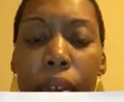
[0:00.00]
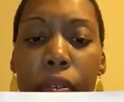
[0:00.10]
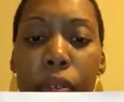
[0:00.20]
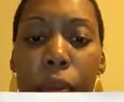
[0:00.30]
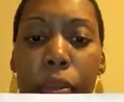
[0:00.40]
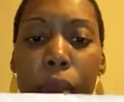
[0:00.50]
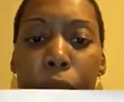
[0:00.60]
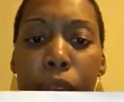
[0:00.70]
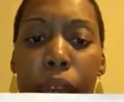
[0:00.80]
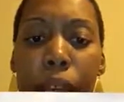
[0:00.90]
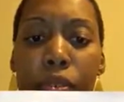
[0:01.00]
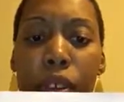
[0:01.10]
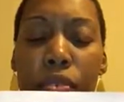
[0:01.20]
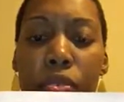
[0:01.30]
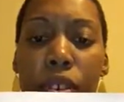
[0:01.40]
It's from the
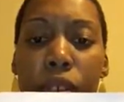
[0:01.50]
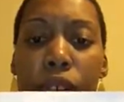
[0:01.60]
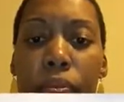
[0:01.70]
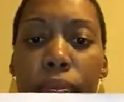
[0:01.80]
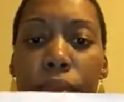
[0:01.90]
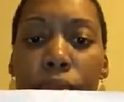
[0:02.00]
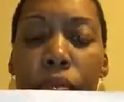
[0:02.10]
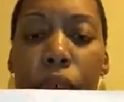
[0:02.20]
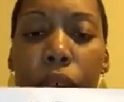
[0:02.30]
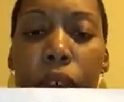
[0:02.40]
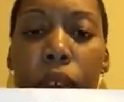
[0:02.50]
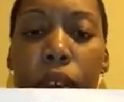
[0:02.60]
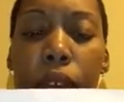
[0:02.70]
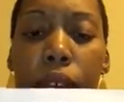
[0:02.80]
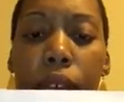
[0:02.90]
Pediatric Journal. Very
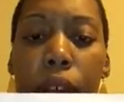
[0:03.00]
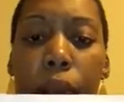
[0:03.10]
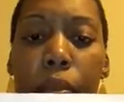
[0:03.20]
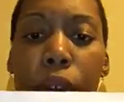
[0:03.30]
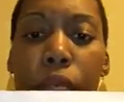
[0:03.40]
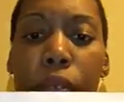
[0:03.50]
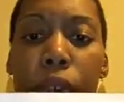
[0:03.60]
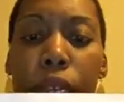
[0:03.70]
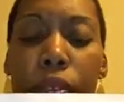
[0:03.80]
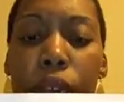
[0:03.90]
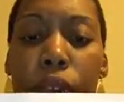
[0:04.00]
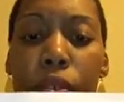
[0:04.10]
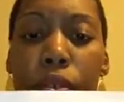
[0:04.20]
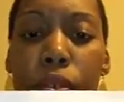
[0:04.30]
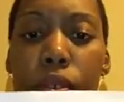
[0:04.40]
good reference to
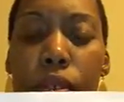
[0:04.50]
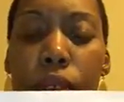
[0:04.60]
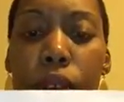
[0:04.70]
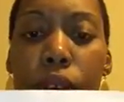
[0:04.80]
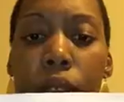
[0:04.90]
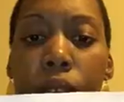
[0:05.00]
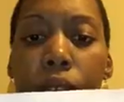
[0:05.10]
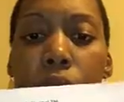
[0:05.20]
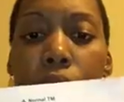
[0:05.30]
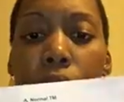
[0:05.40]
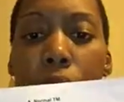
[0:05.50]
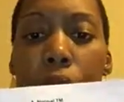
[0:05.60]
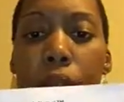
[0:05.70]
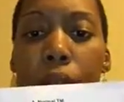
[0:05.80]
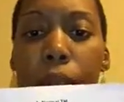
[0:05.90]
use.
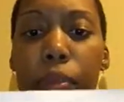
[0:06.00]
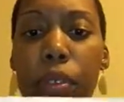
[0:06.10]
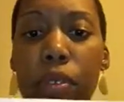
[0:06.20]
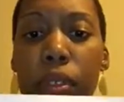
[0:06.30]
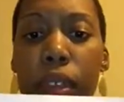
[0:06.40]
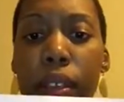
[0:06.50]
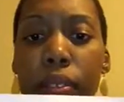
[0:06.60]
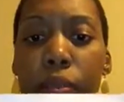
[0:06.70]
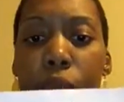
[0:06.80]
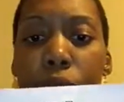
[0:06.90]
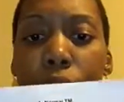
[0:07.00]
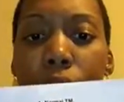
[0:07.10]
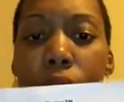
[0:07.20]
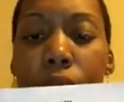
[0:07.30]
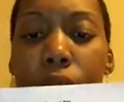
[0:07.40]
So this
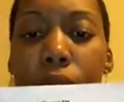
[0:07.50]
one,